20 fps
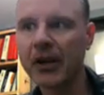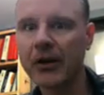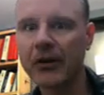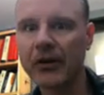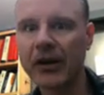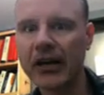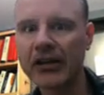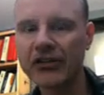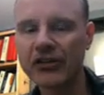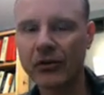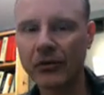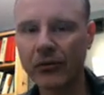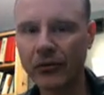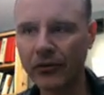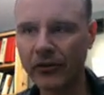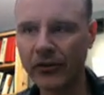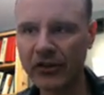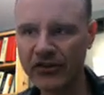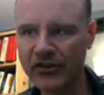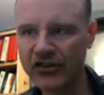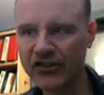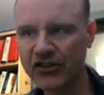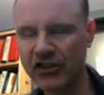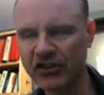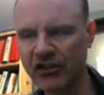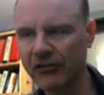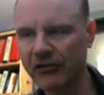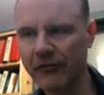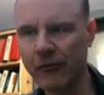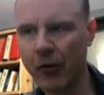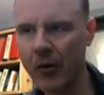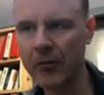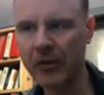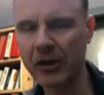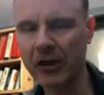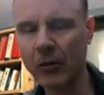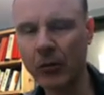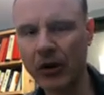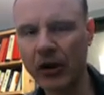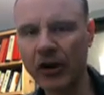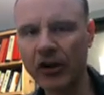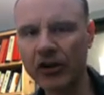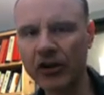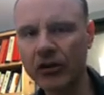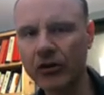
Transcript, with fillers: Okay, so this is just the formula we're going to